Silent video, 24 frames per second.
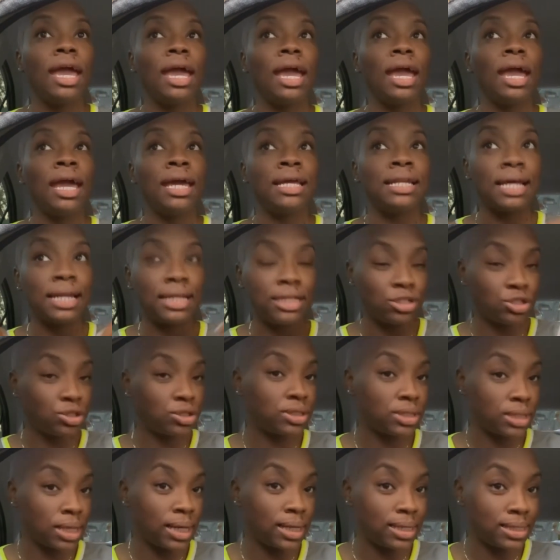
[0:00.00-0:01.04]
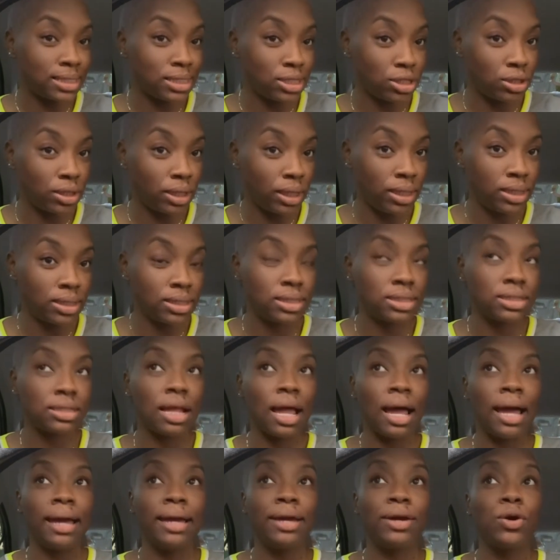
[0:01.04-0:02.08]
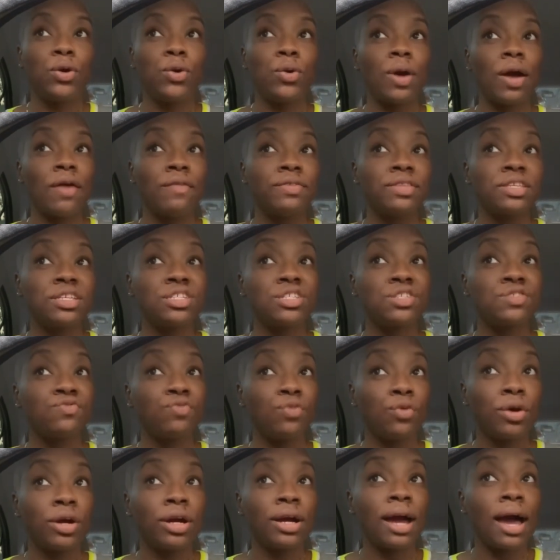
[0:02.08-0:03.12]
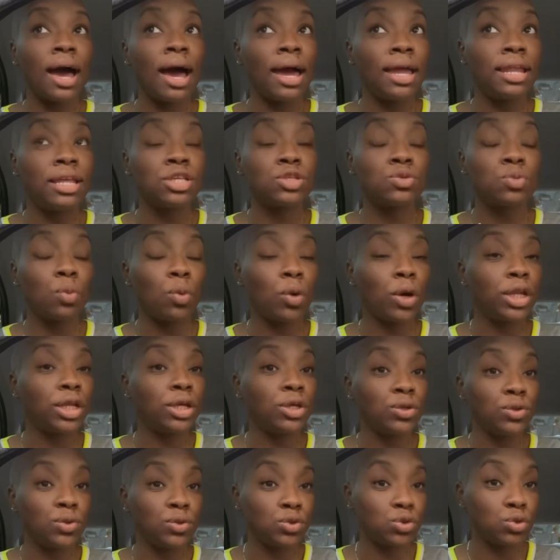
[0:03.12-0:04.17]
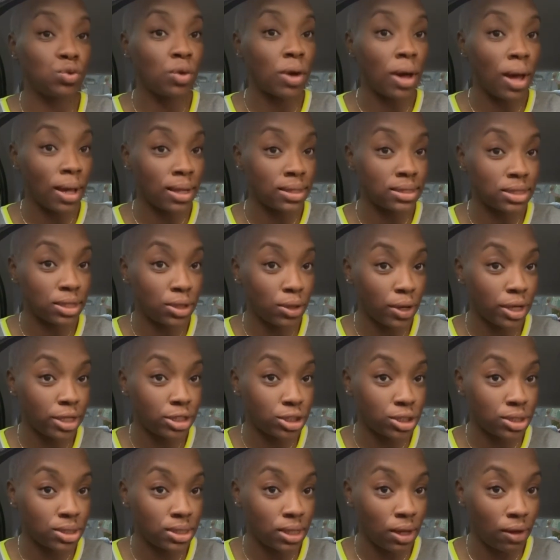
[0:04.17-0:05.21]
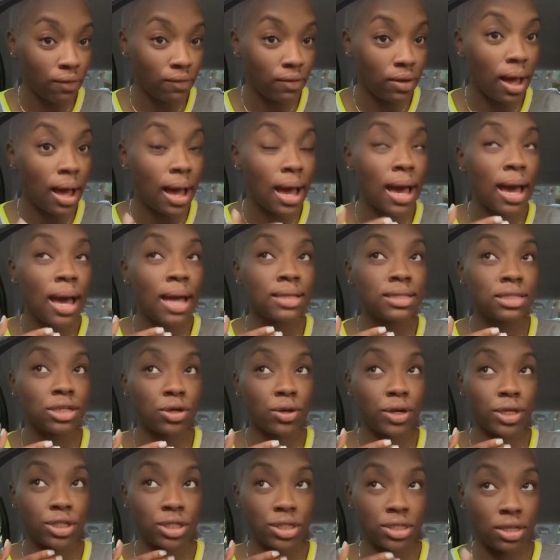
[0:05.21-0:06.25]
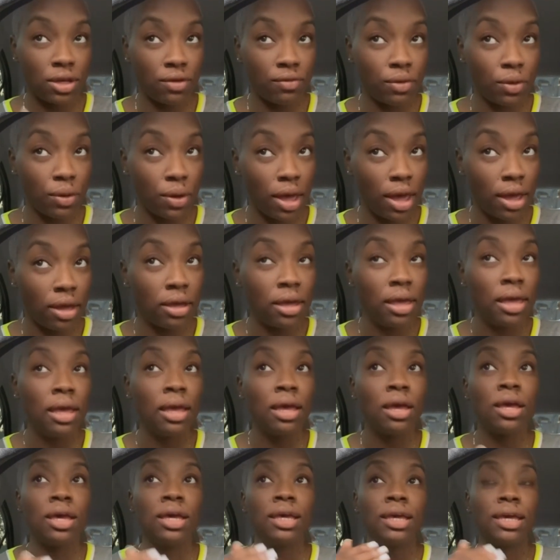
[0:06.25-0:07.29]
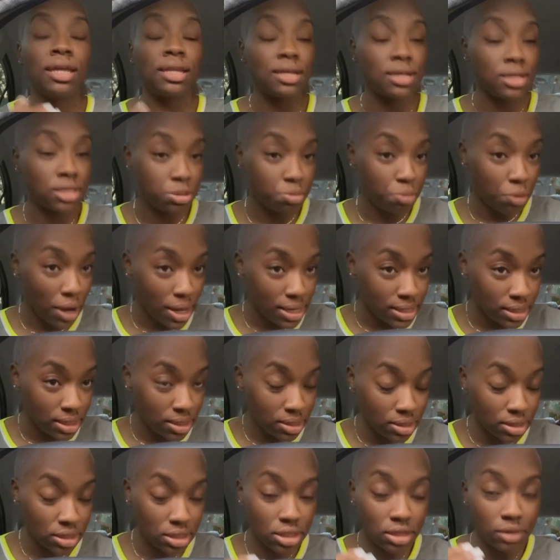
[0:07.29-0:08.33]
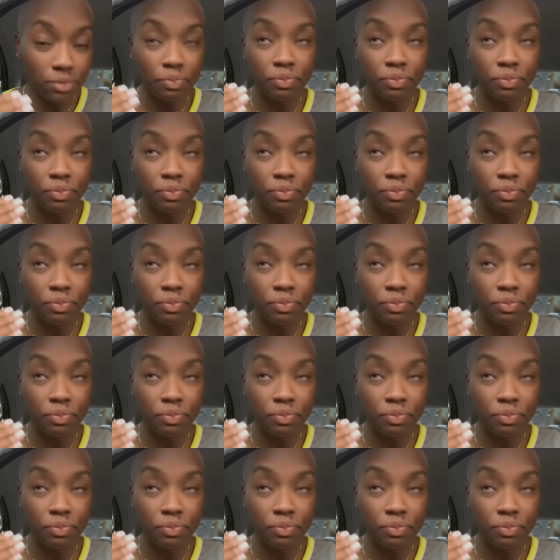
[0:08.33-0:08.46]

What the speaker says: And I need you to take it serious. Like, whoever this is for, God is wanting you to consecrate yourself. Consecrate yourself, okay? Get in his presence.